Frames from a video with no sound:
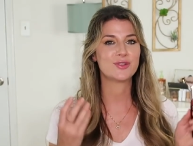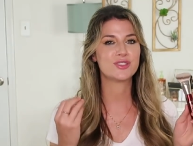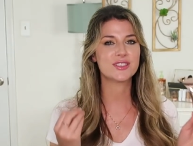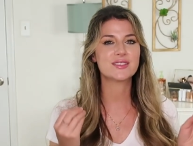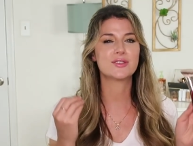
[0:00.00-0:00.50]

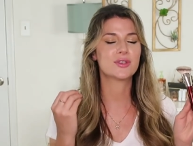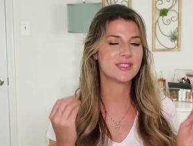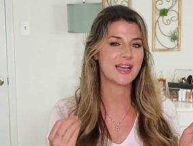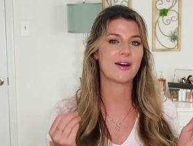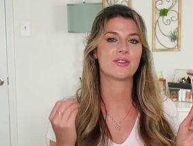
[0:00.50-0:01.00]
They're just, you
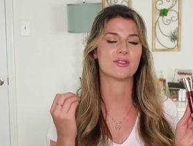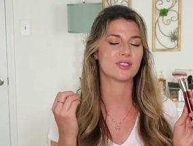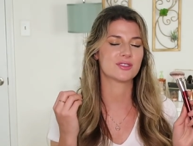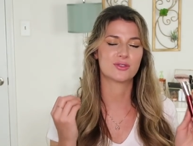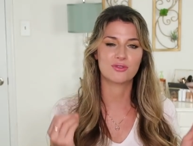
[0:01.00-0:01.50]
can tell they're
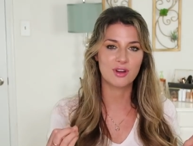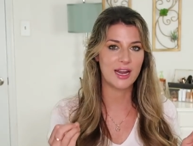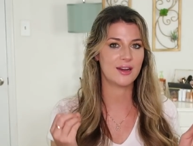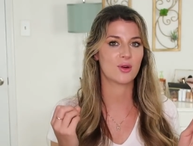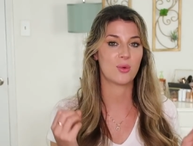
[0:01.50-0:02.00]
just
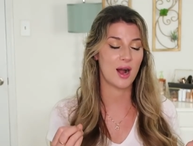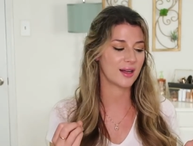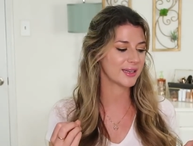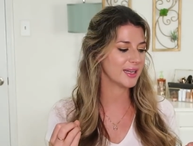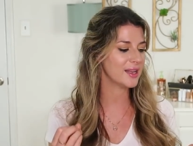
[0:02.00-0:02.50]
great
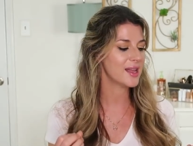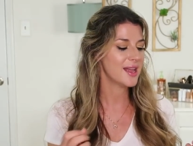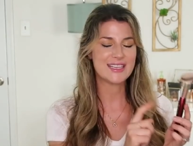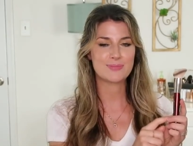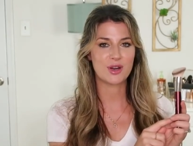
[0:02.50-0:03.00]
quality.
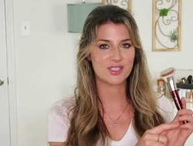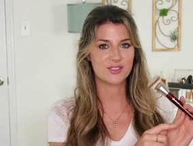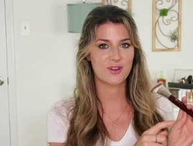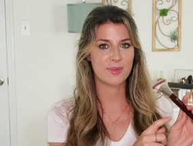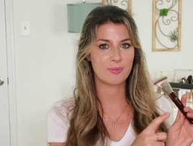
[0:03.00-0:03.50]
This brush
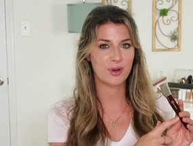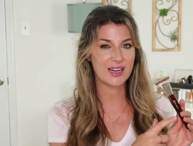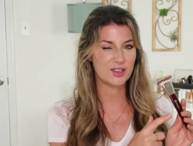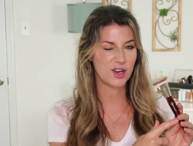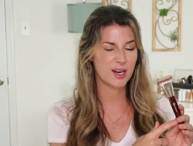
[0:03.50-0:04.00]
is from the
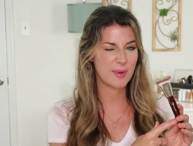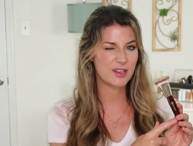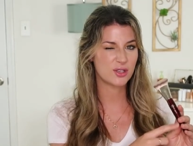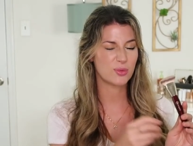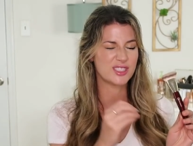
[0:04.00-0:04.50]
Brick Clark
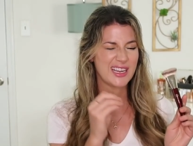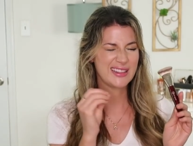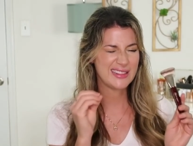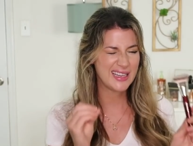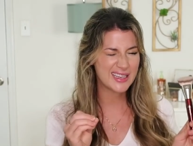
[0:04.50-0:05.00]
bundle, which
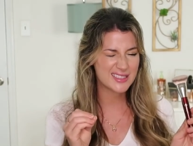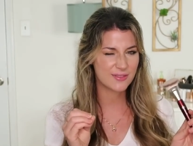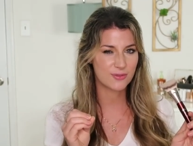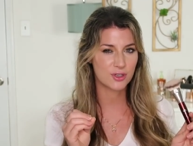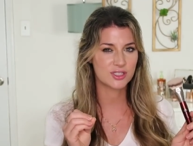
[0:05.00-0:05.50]
I think is
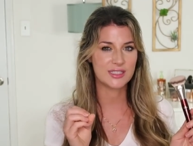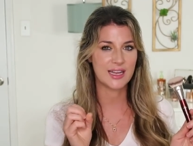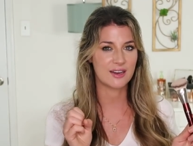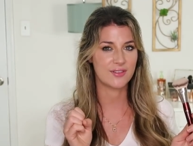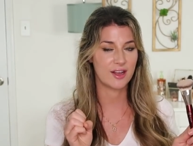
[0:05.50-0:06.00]
unfortunately
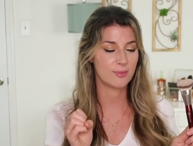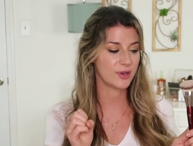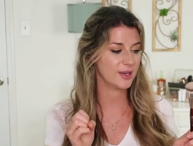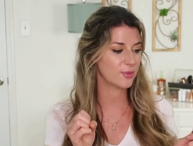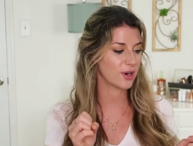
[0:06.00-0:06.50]
not
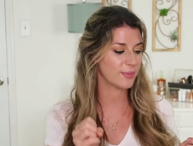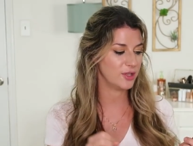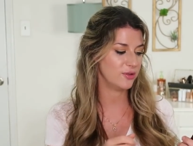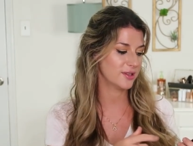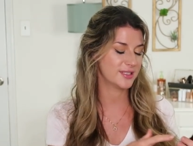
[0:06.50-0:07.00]
available anymore,
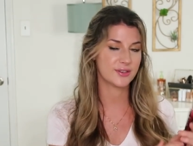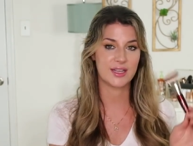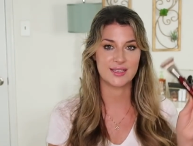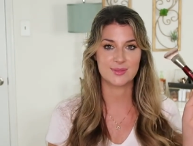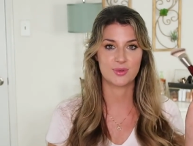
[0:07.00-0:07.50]
but you can still
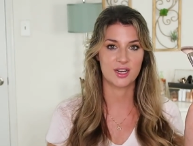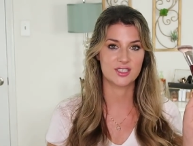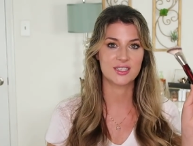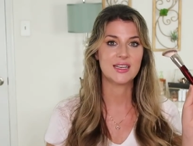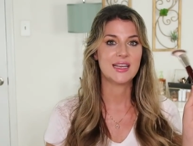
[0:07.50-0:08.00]
get this
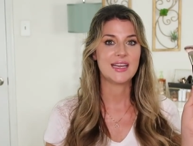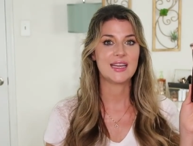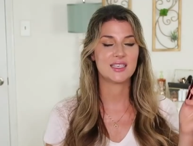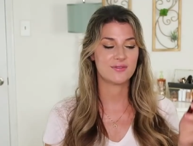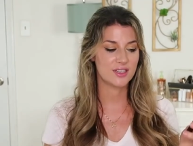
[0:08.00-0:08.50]
brush
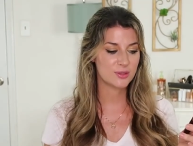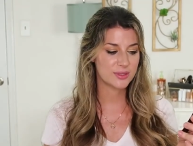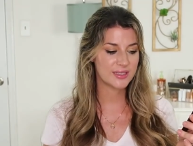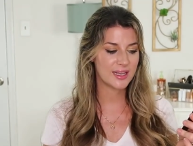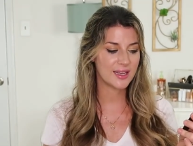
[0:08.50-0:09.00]

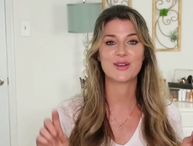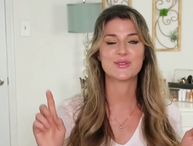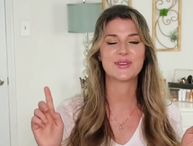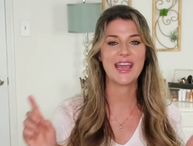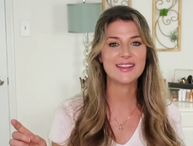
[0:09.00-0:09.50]
individually.
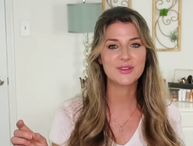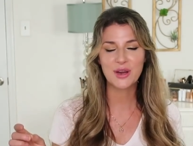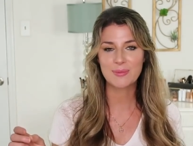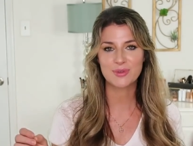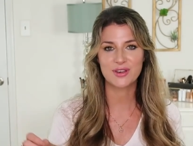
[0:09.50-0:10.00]
Also, Kate the
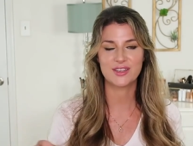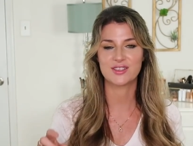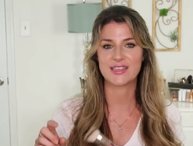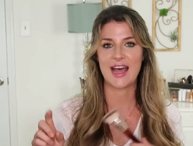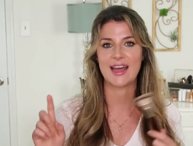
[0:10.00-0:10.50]
Great
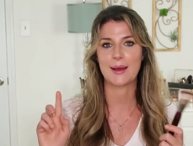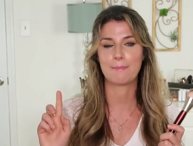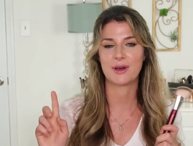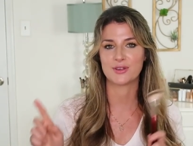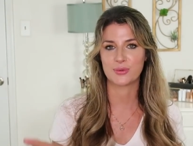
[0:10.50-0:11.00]
Beauty just had
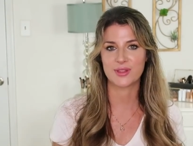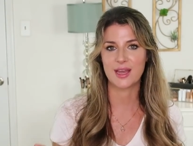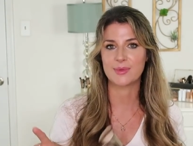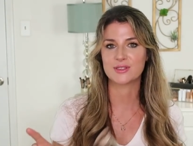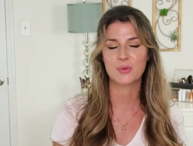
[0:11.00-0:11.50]
a bundle
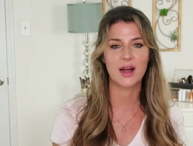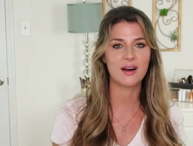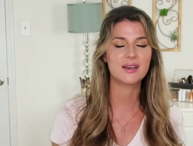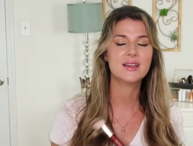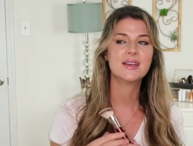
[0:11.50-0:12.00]
with them as
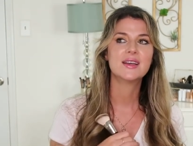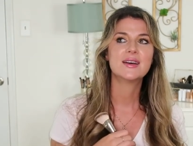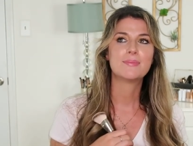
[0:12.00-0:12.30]
well